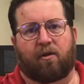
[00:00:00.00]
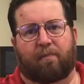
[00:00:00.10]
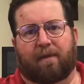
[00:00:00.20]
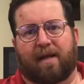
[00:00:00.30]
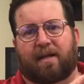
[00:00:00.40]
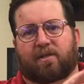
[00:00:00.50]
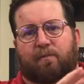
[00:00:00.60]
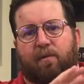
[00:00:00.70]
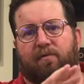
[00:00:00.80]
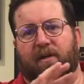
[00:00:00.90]
the planets are
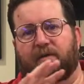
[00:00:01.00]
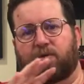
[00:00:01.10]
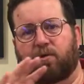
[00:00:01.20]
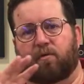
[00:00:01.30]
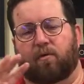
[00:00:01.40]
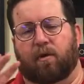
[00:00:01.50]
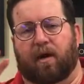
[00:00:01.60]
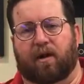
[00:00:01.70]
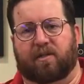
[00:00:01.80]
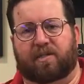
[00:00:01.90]
moving
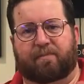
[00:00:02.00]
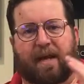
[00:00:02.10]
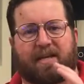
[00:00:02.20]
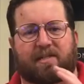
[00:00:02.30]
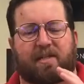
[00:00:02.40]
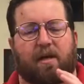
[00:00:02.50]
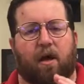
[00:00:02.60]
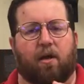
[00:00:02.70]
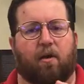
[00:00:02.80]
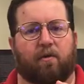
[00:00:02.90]
through space
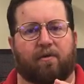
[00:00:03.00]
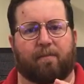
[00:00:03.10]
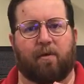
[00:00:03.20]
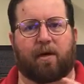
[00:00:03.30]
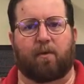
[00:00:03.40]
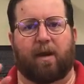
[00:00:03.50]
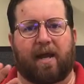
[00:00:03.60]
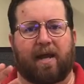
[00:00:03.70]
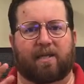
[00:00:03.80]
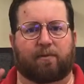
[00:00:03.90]
along with the Milky
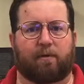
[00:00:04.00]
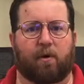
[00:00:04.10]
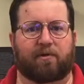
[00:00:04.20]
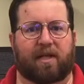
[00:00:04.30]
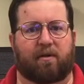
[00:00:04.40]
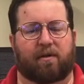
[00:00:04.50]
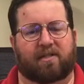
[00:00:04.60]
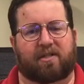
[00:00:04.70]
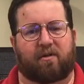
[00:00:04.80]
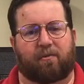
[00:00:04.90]
Way as we rotate around
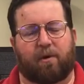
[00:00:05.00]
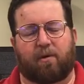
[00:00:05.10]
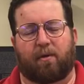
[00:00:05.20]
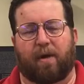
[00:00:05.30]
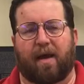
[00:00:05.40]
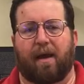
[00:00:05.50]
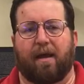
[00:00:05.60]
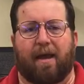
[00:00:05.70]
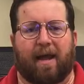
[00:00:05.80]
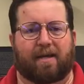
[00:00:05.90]
the center of the Milky Way.
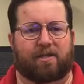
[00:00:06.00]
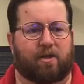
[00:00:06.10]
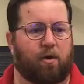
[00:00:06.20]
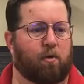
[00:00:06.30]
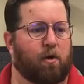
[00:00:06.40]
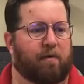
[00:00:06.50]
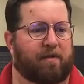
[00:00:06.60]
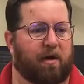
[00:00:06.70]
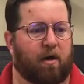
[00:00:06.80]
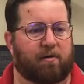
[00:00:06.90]
And so
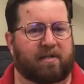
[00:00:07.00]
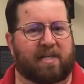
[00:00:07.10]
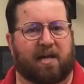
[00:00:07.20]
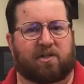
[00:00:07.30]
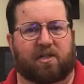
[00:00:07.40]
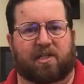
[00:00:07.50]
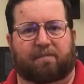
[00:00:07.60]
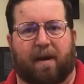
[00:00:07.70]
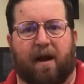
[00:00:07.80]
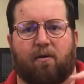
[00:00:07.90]
the Earth is actually
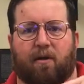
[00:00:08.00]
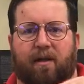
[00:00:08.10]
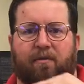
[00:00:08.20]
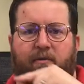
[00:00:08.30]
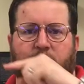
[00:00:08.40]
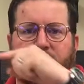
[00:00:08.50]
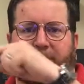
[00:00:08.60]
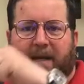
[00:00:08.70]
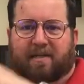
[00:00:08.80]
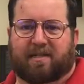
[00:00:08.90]
spiraling through
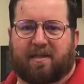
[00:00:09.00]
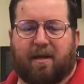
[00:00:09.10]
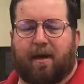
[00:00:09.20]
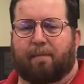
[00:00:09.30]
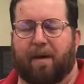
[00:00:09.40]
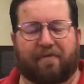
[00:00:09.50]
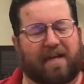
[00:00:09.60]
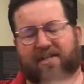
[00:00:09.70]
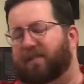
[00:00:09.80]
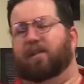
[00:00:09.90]
space. But
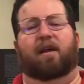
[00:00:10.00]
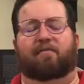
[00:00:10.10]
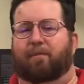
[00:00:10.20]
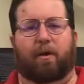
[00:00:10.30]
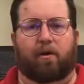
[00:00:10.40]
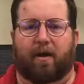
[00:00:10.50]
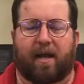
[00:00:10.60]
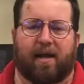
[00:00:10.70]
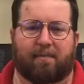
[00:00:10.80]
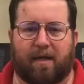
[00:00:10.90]
that's just enough to blow your
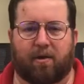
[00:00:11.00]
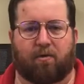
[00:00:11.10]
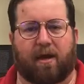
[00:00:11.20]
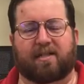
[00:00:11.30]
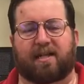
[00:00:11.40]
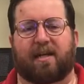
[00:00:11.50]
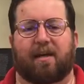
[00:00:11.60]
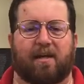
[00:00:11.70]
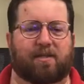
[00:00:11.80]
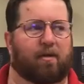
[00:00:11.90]
head and make you crazy.
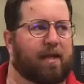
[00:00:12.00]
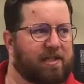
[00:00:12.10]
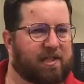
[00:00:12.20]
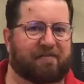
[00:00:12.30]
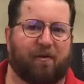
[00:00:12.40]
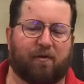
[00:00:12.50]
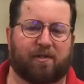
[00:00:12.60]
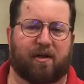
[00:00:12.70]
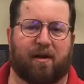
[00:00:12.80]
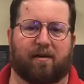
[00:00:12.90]
So let's just
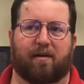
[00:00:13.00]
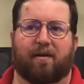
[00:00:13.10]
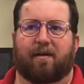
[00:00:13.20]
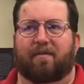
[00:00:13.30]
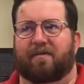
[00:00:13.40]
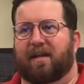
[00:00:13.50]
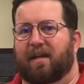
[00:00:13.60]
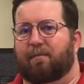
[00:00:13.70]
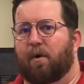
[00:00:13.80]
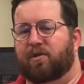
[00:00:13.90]
focus on
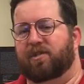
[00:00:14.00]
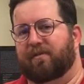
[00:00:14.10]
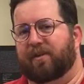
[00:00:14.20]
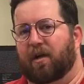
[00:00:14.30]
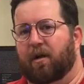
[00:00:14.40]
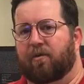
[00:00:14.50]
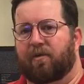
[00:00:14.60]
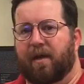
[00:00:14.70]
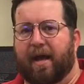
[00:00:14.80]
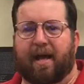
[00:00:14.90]
the motions of the
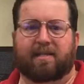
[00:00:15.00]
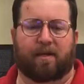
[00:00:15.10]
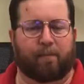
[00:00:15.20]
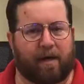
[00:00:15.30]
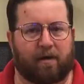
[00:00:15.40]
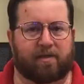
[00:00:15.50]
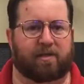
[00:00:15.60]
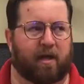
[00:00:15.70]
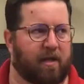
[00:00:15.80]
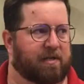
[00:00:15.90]
Earth as it appears
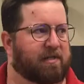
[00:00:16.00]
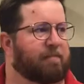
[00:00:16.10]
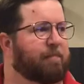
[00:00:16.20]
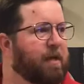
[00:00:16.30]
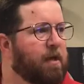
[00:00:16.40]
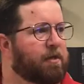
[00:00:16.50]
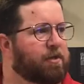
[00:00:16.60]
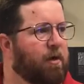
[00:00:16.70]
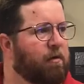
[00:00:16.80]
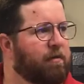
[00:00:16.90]
to us.
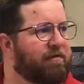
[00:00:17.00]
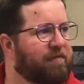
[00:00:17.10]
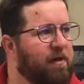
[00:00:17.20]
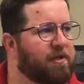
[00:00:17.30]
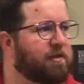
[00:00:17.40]
So the first